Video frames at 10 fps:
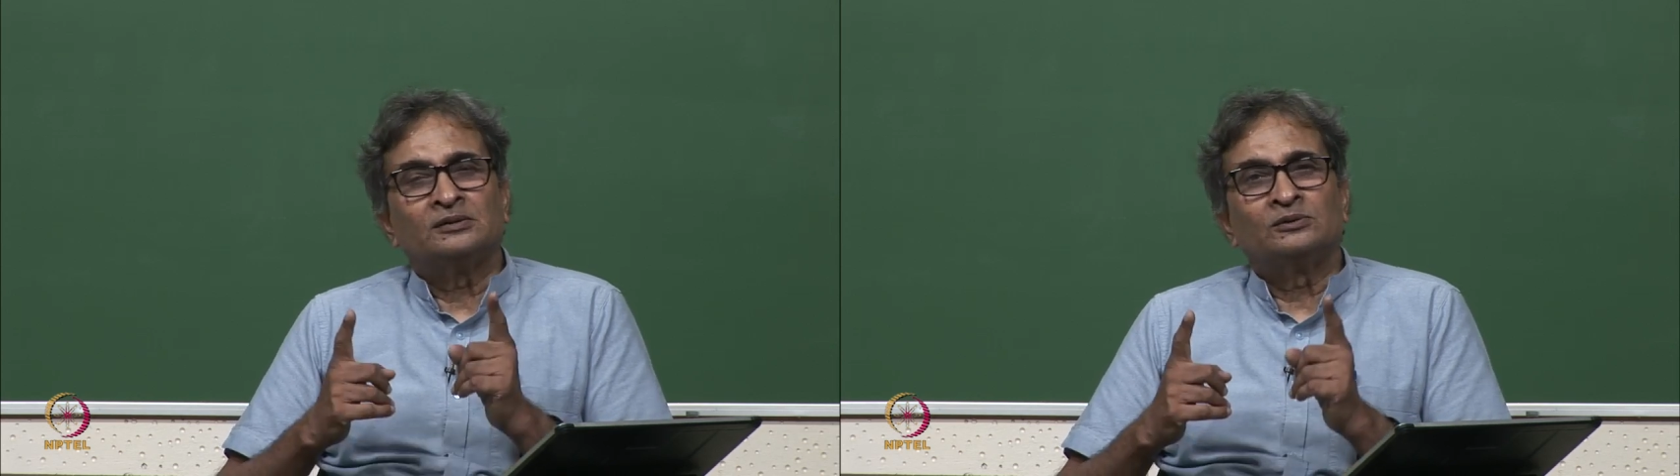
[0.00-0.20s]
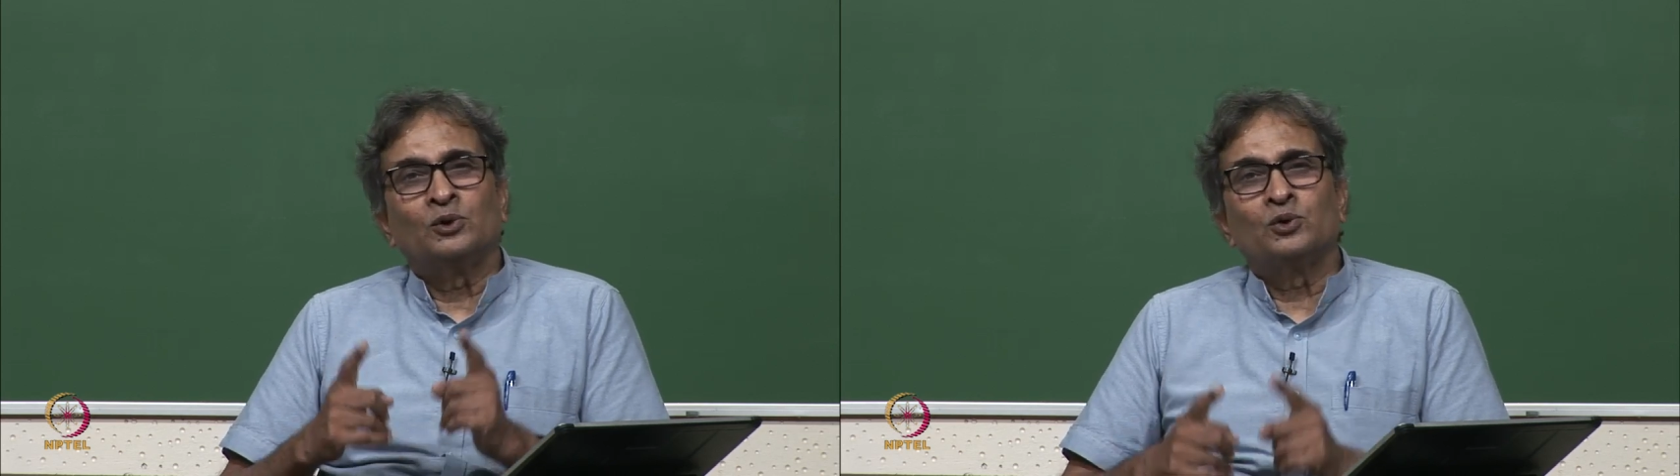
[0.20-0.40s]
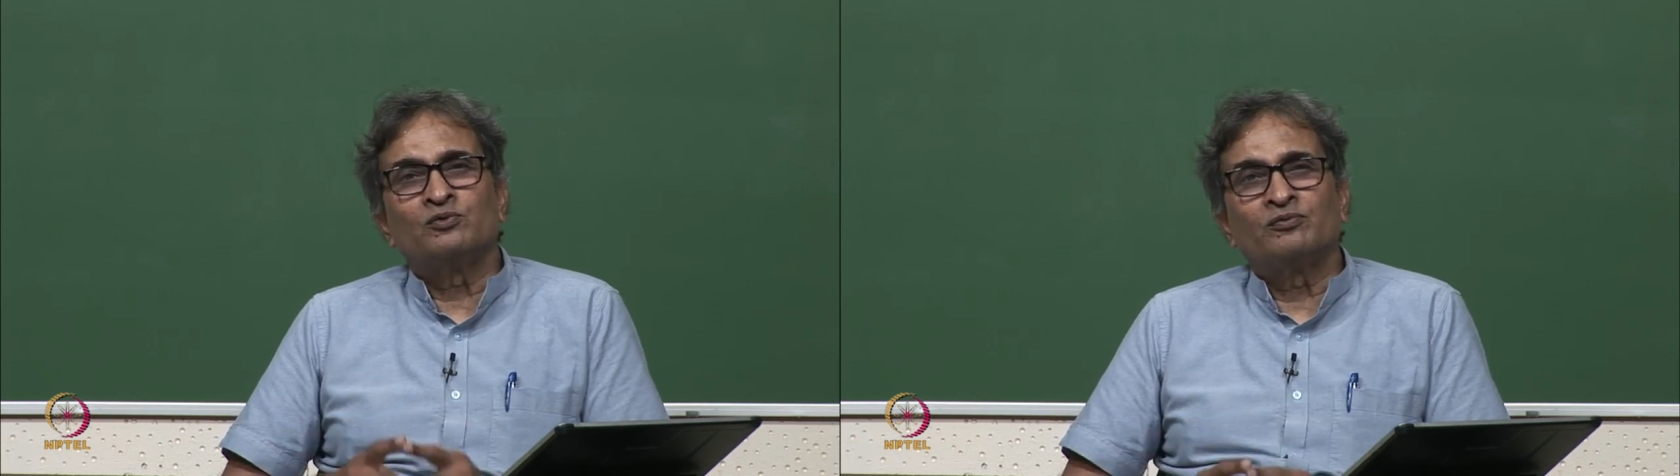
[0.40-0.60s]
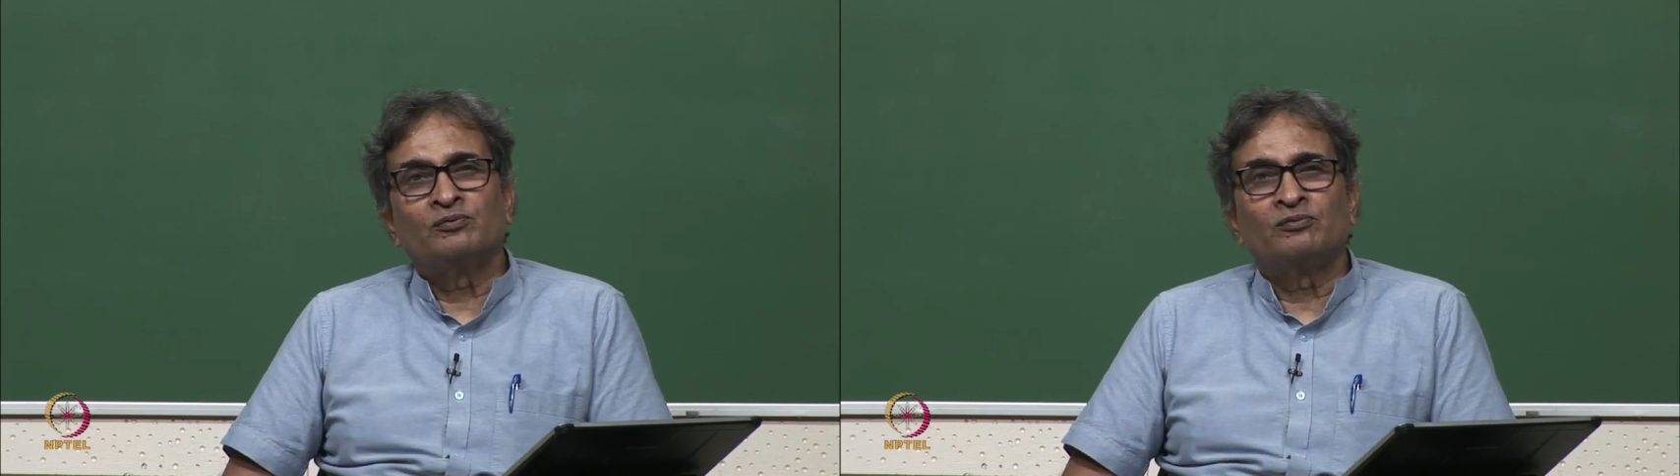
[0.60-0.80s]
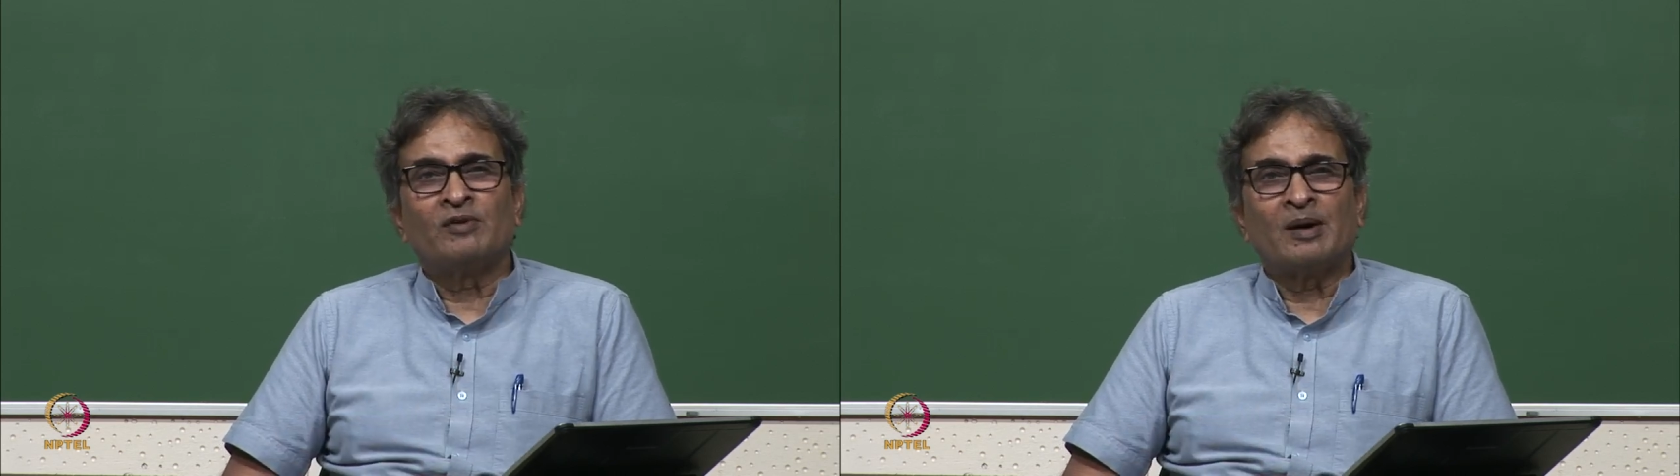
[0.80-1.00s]
Those
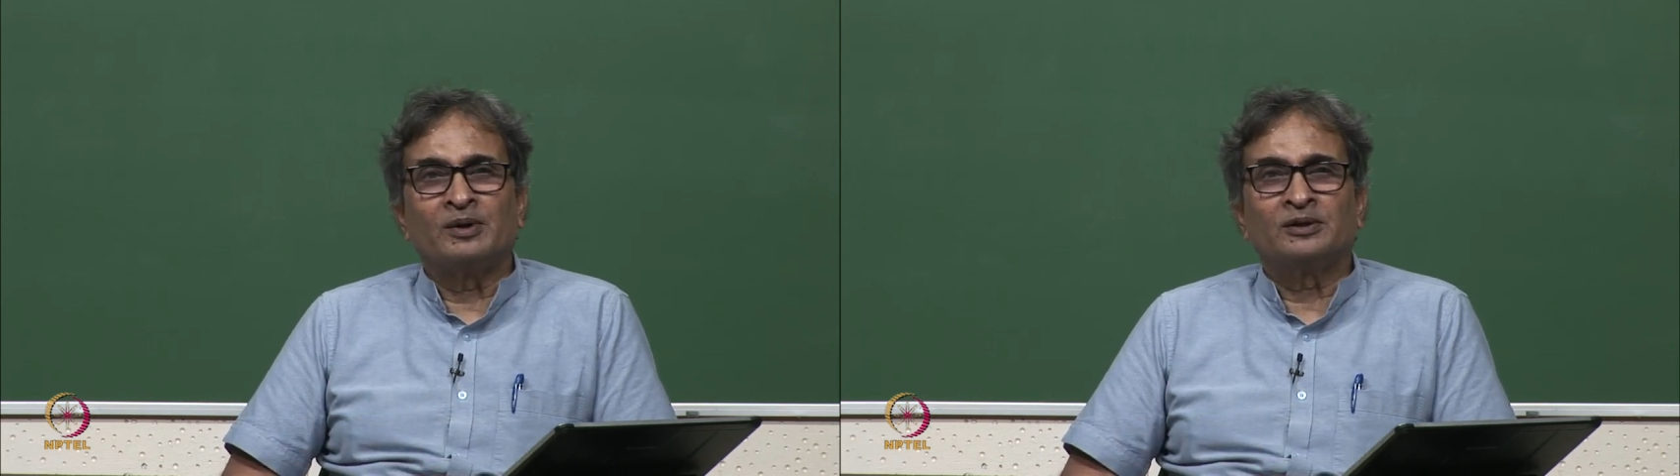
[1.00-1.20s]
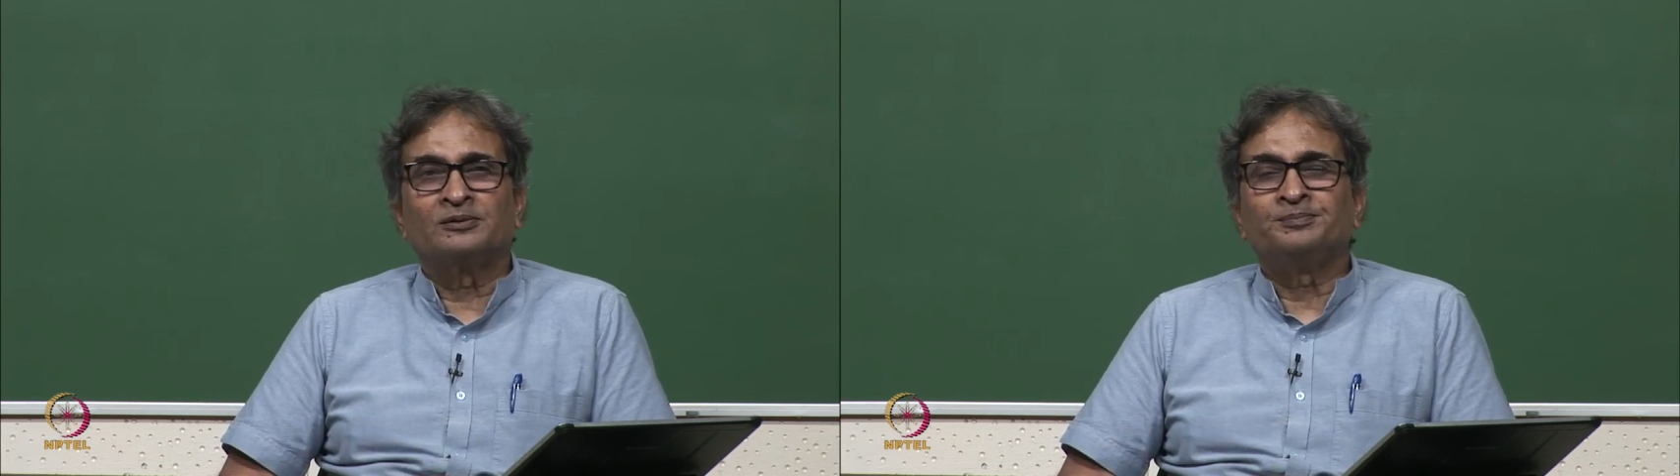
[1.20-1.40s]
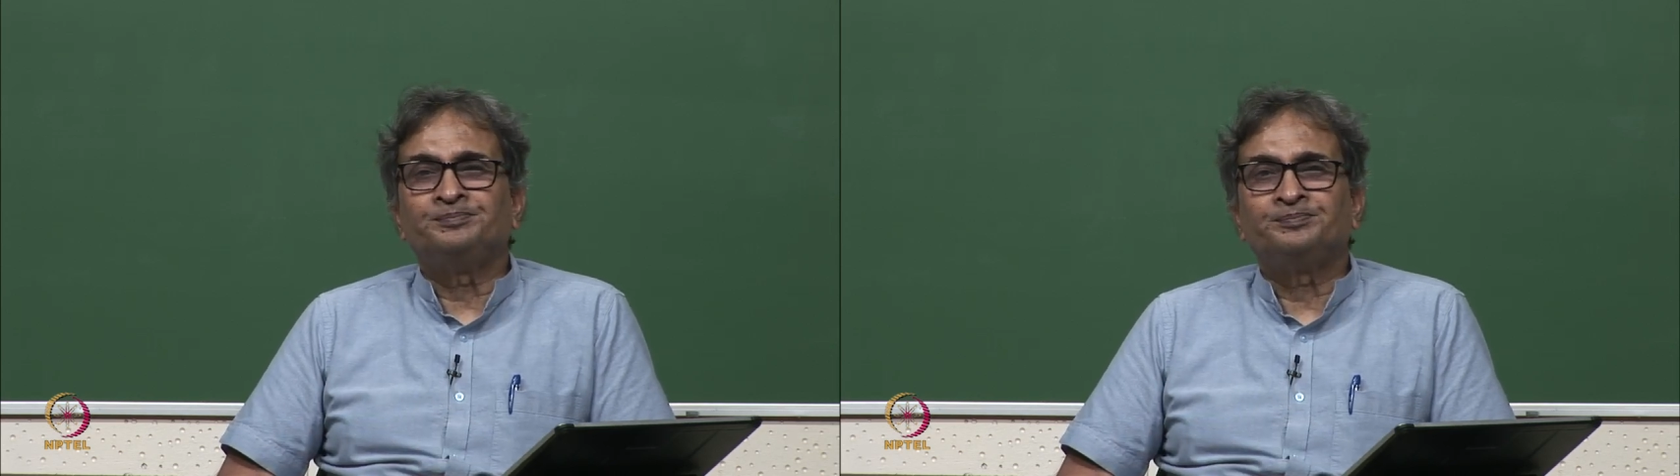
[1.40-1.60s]
fabrics,